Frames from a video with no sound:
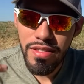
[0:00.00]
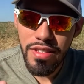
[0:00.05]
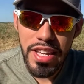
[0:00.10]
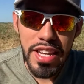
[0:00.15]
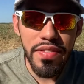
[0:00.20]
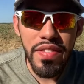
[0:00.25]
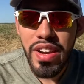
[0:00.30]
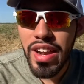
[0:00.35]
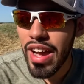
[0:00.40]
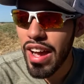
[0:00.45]

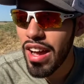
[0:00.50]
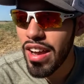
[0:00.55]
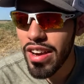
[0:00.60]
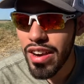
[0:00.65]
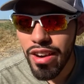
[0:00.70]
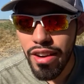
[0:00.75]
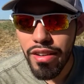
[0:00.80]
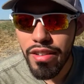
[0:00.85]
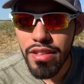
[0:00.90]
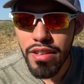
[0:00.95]
even
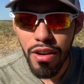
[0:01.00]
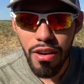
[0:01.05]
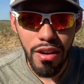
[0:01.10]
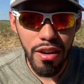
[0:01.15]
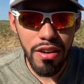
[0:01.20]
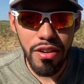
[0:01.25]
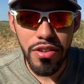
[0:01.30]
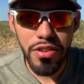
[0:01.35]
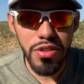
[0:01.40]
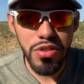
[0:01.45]
higher the
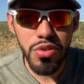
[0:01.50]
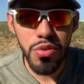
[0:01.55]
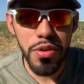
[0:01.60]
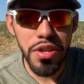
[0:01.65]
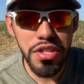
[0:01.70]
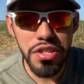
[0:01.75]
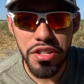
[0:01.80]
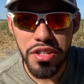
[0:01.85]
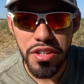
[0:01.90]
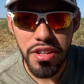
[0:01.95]
harder you
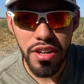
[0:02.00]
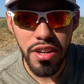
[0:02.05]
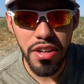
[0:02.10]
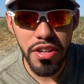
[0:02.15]
twitch it.